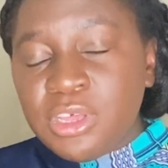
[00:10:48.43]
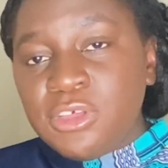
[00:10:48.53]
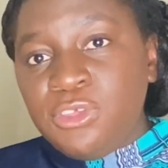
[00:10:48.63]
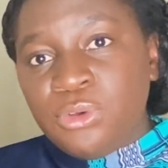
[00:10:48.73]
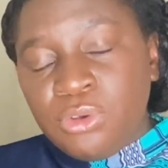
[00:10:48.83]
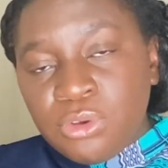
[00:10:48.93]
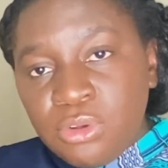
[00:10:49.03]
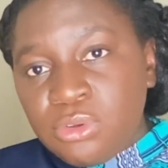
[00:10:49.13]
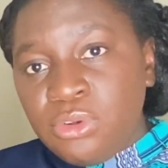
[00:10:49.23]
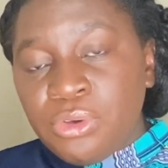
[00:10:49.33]
You're going
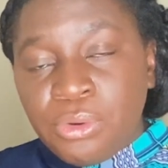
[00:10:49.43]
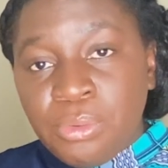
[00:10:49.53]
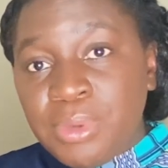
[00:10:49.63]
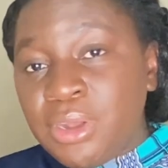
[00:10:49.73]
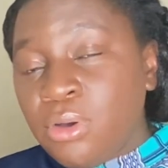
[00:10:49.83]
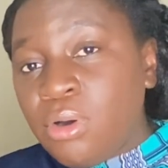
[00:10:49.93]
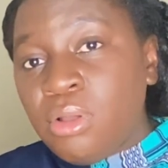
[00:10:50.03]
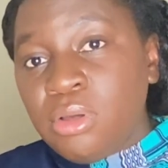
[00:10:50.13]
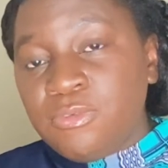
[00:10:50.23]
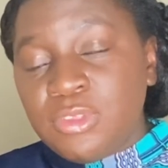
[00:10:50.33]
to document all
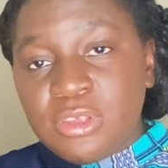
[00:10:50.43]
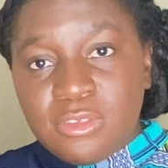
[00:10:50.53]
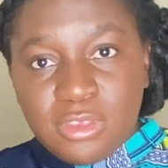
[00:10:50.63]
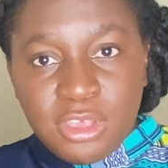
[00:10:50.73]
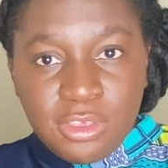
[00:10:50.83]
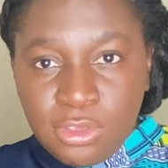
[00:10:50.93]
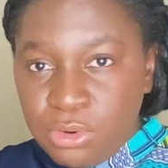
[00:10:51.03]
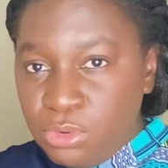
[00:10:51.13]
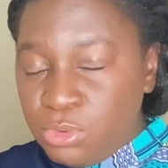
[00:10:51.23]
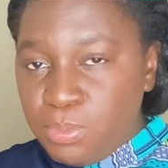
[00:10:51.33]
of this in your
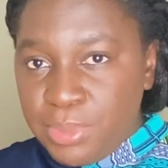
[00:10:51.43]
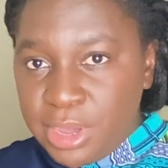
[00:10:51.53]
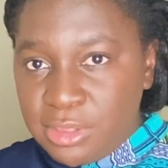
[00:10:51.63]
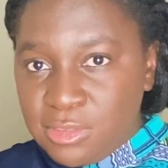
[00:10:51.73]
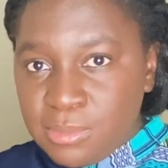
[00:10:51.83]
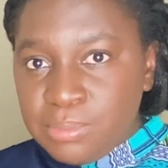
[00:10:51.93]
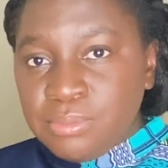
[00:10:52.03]
notepads.